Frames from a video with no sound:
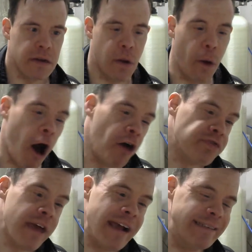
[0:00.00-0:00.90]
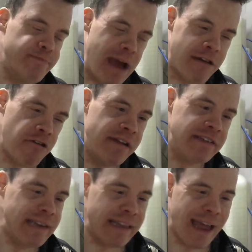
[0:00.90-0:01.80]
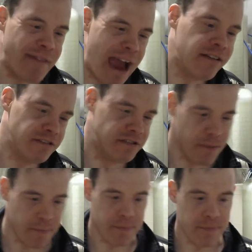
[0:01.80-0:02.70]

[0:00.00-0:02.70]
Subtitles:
to all things better Disney live actions.